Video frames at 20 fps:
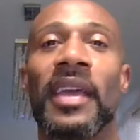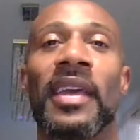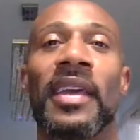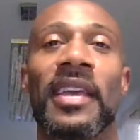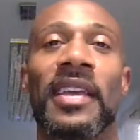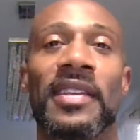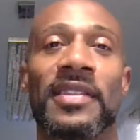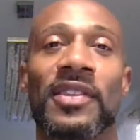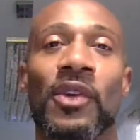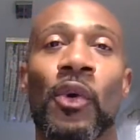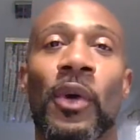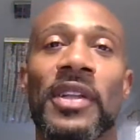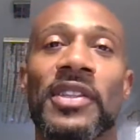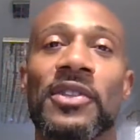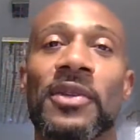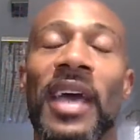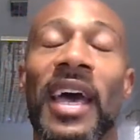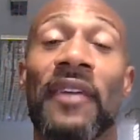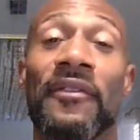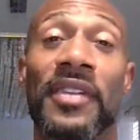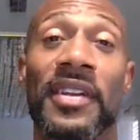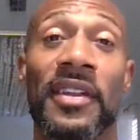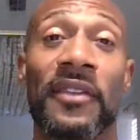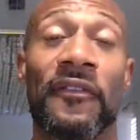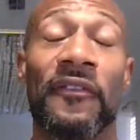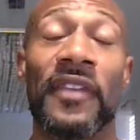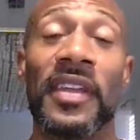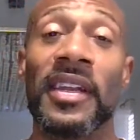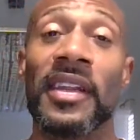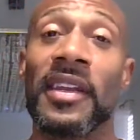is going to have a
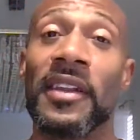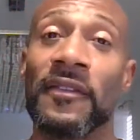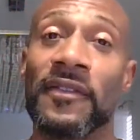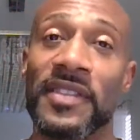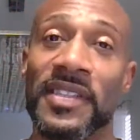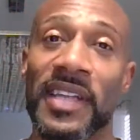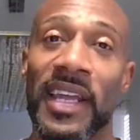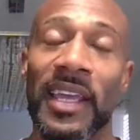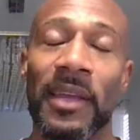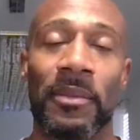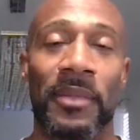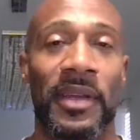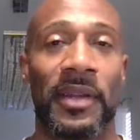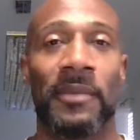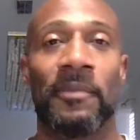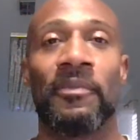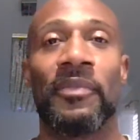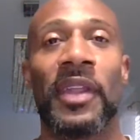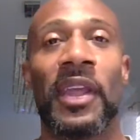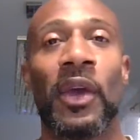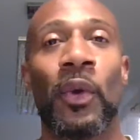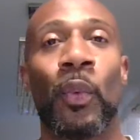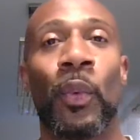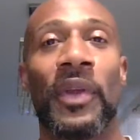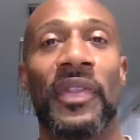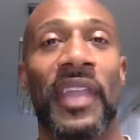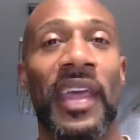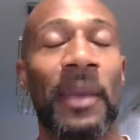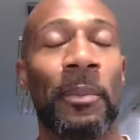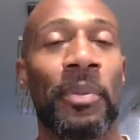definitive statement when
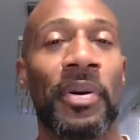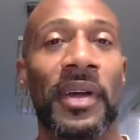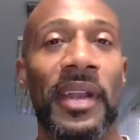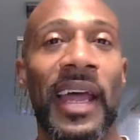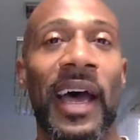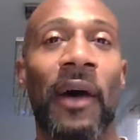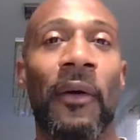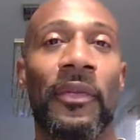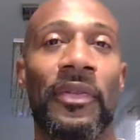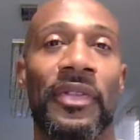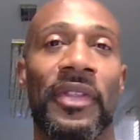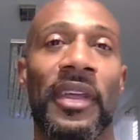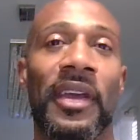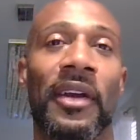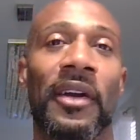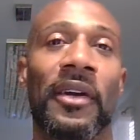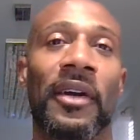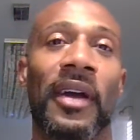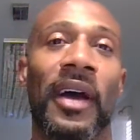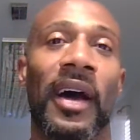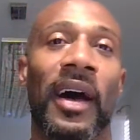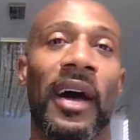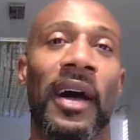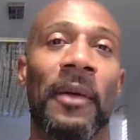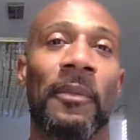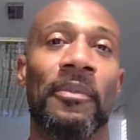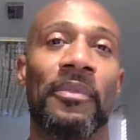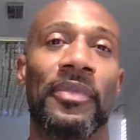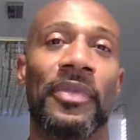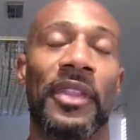they put out their
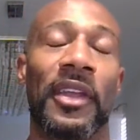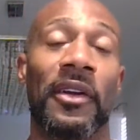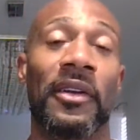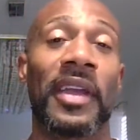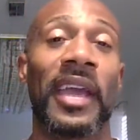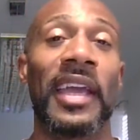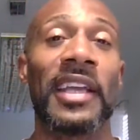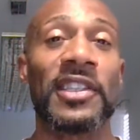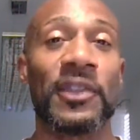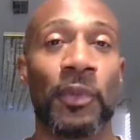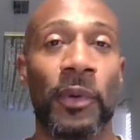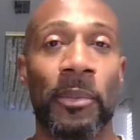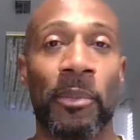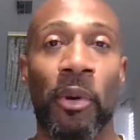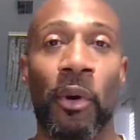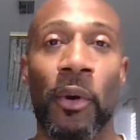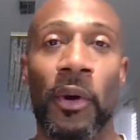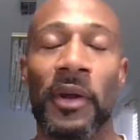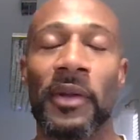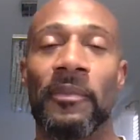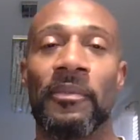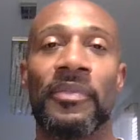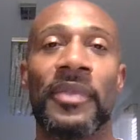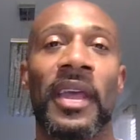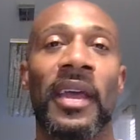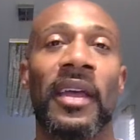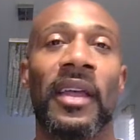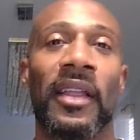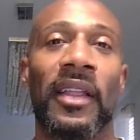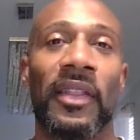case report
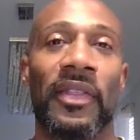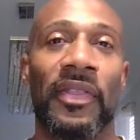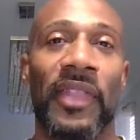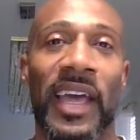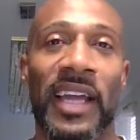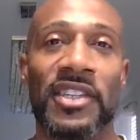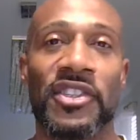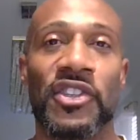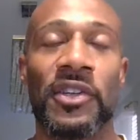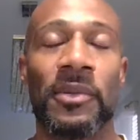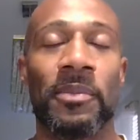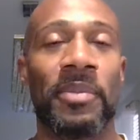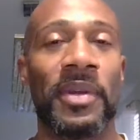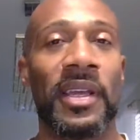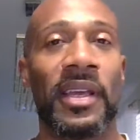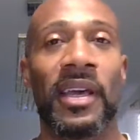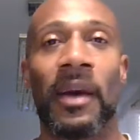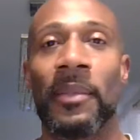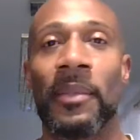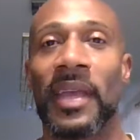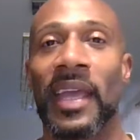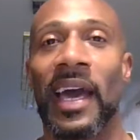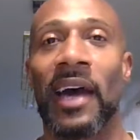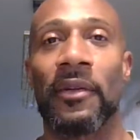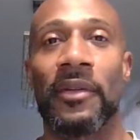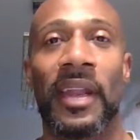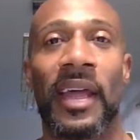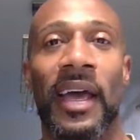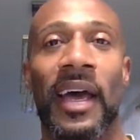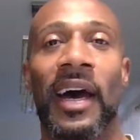that should be coming out
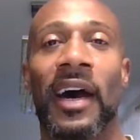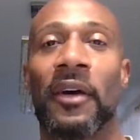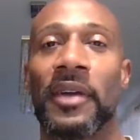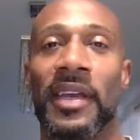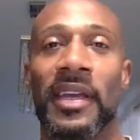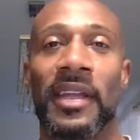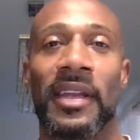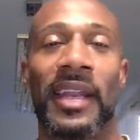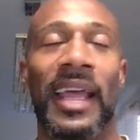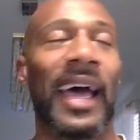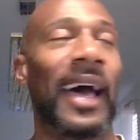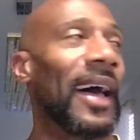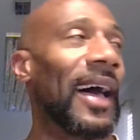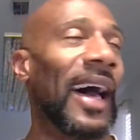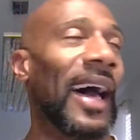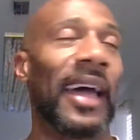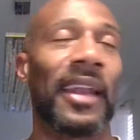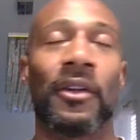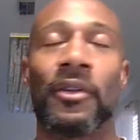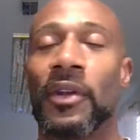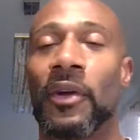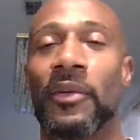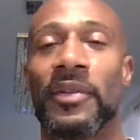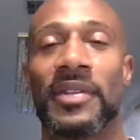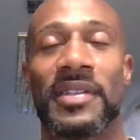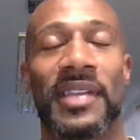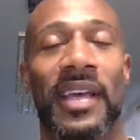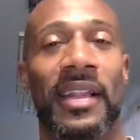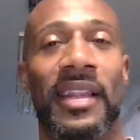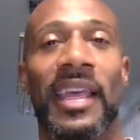now in, I don't know
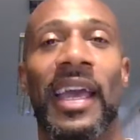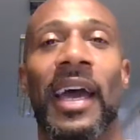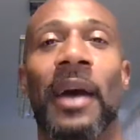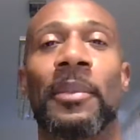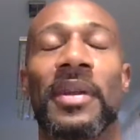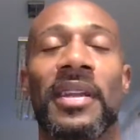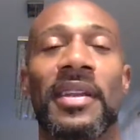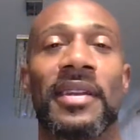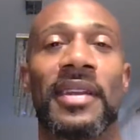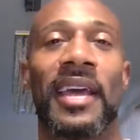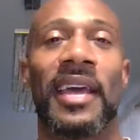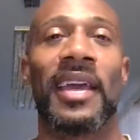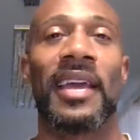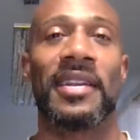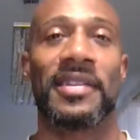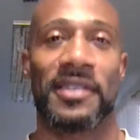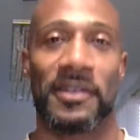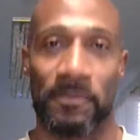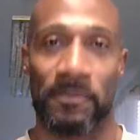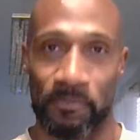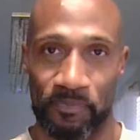exactly how many days,